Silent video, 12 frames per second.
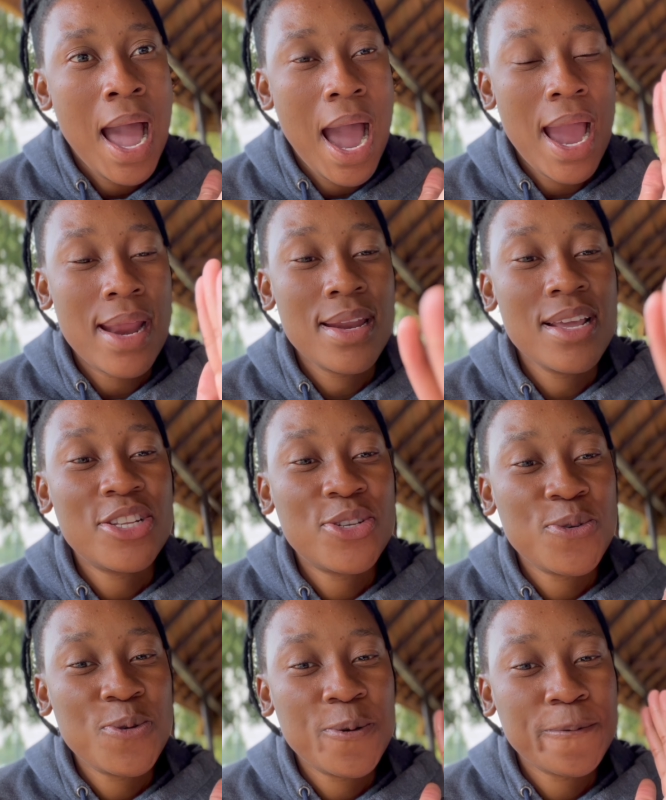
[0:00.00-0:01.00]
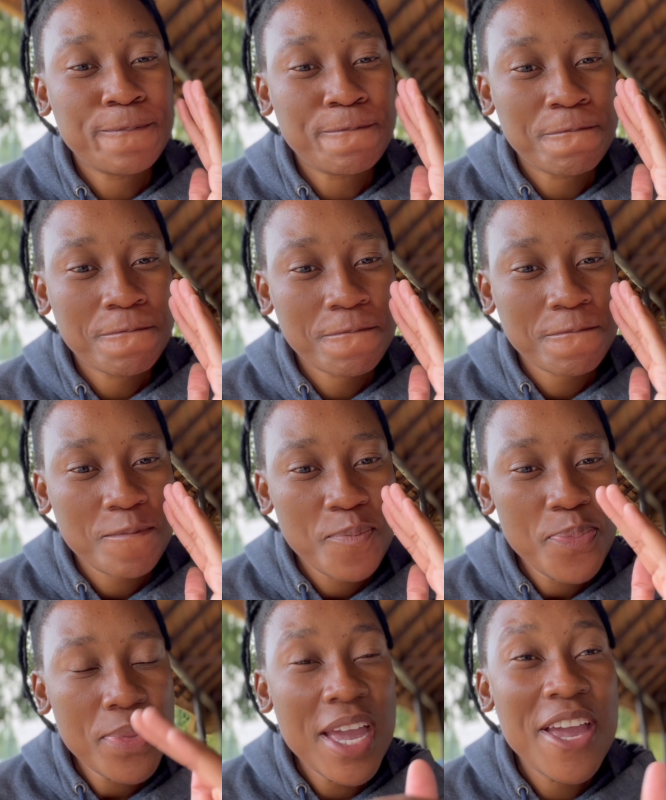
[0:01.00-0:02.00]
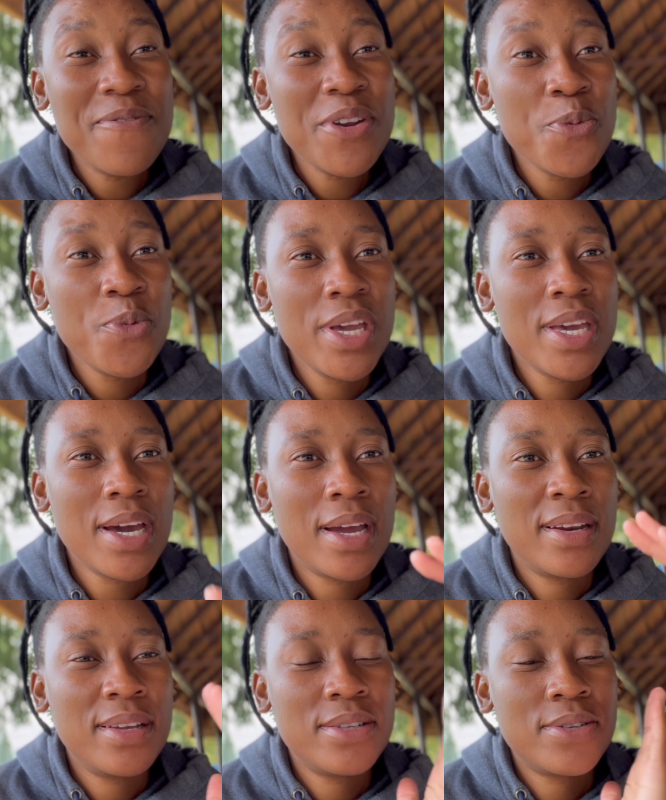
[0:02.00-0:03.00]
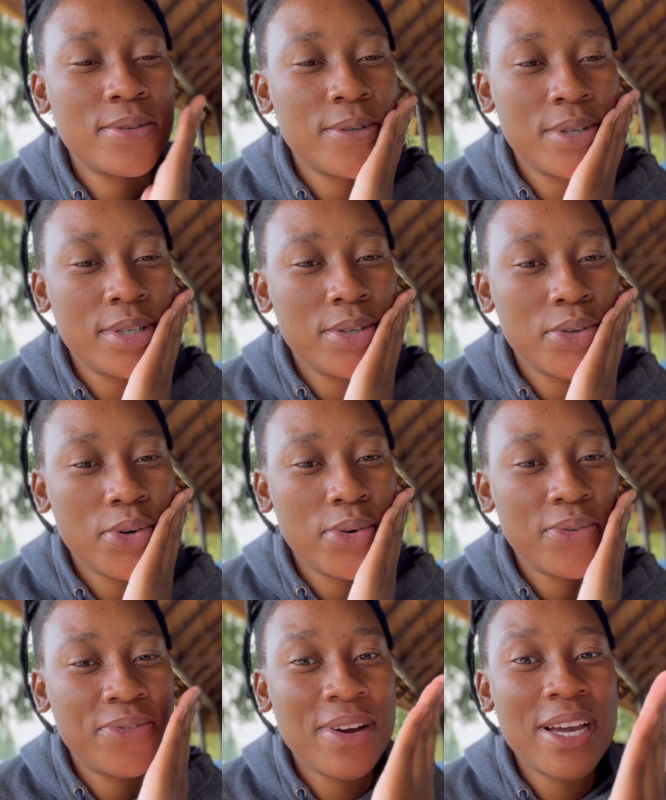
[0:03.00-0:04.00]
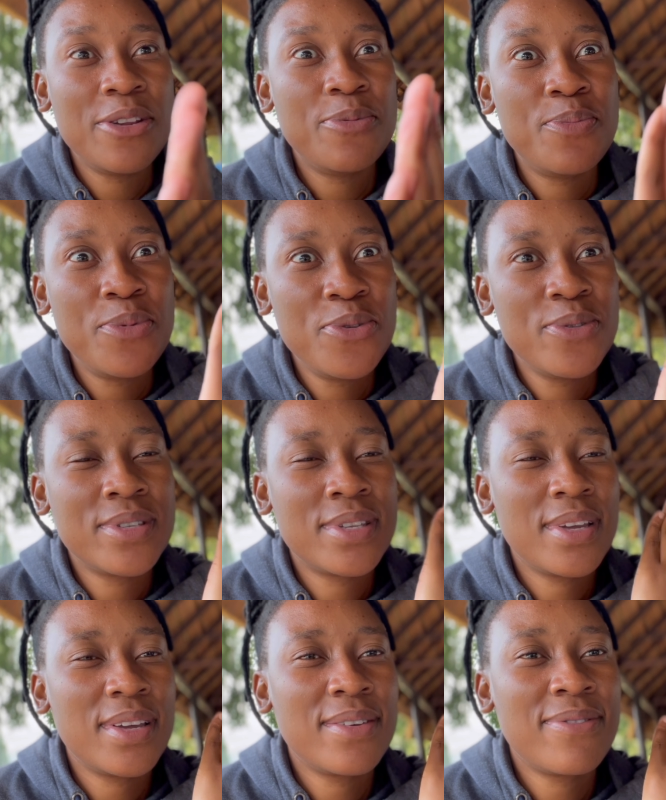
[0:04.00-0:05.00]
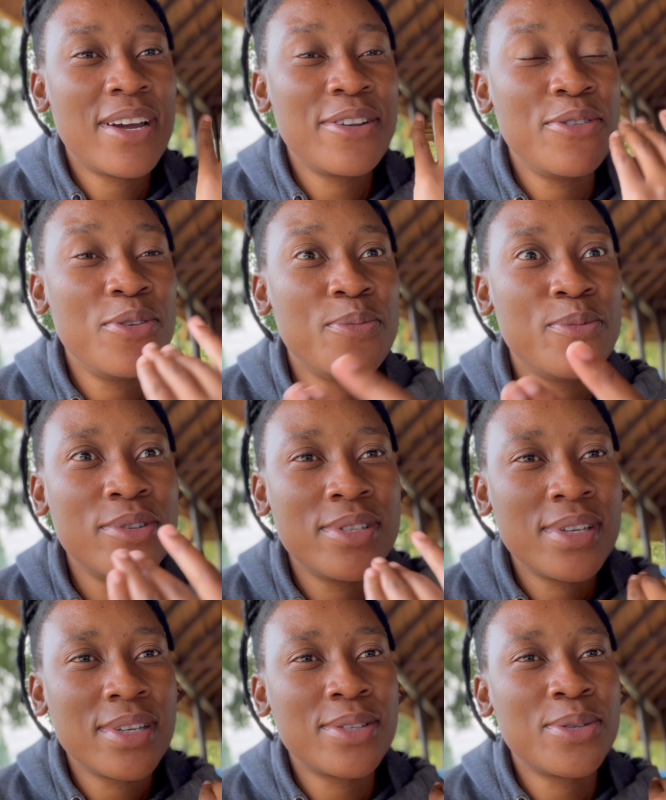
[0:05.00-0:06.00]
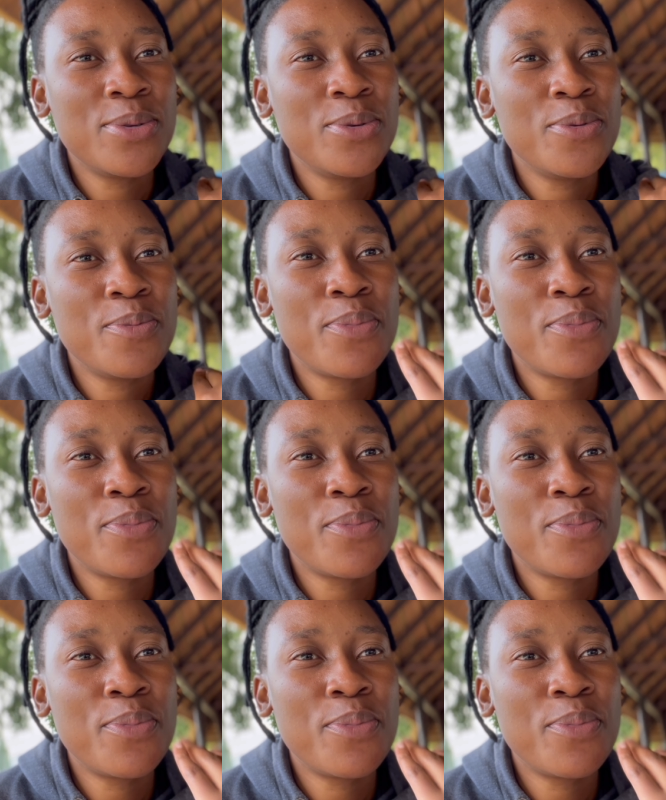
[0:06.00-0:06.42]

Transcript: I need to every week I need to you know find music find new music to